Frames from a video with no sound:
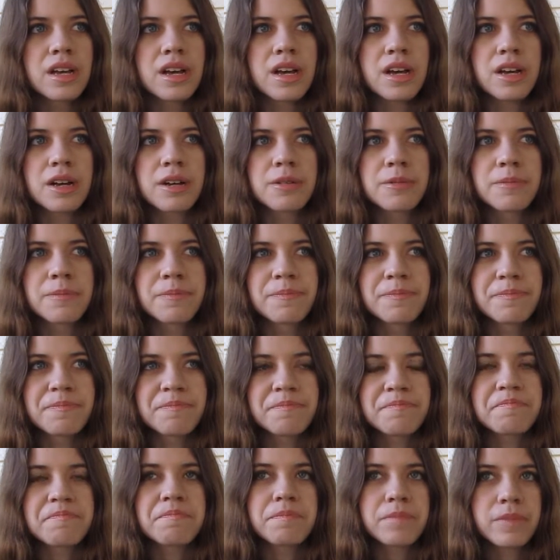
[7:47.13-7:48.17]

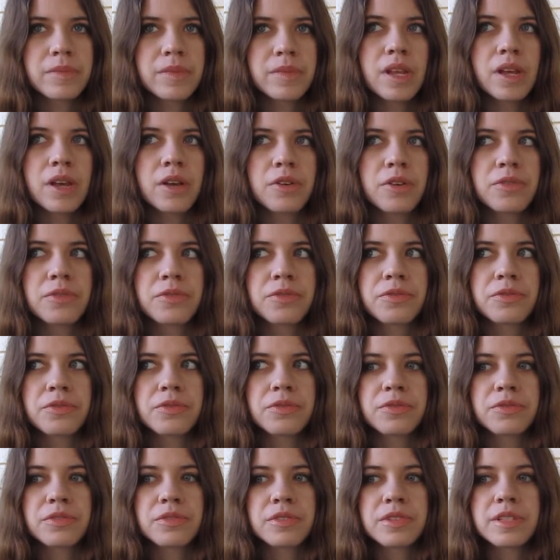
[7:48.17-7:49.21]
of
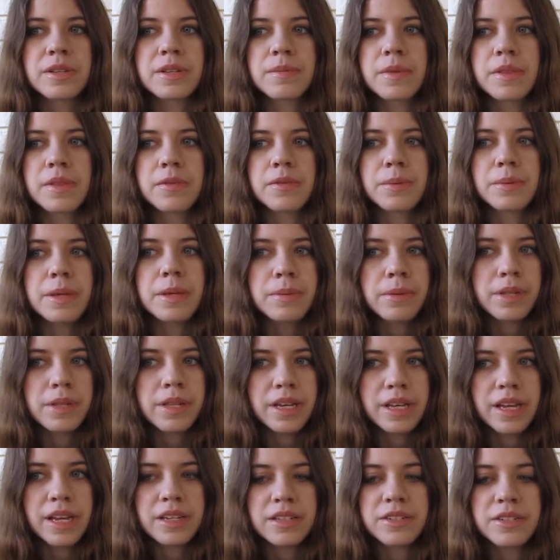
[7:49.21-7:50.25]
some of the people I
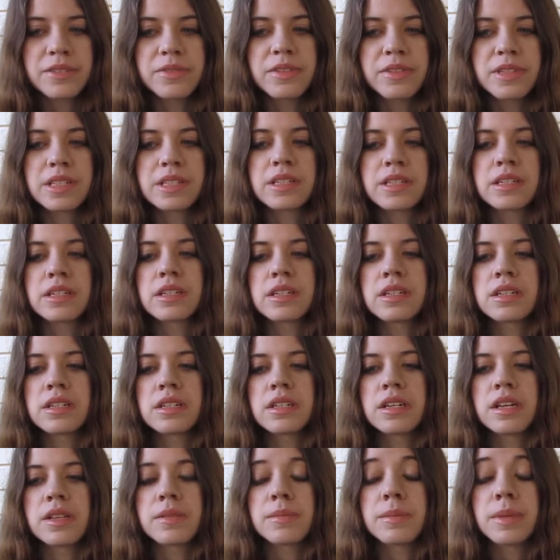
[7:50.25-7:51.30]
got to visit
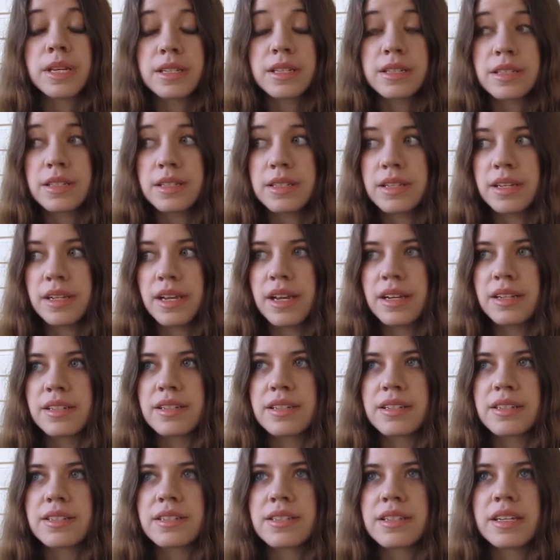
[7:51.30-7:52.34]
and places I got
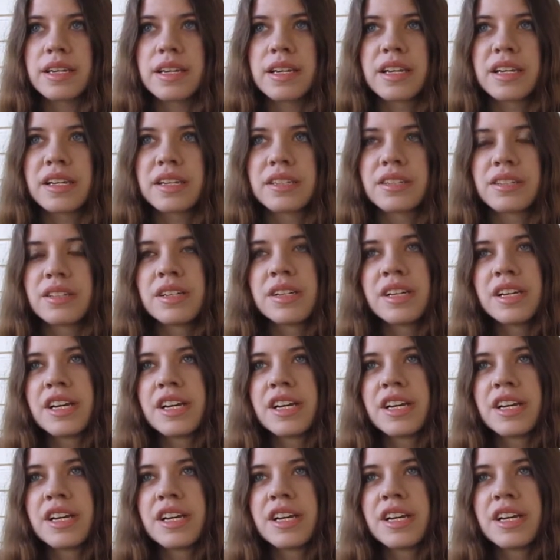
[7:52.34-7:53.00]
to see, and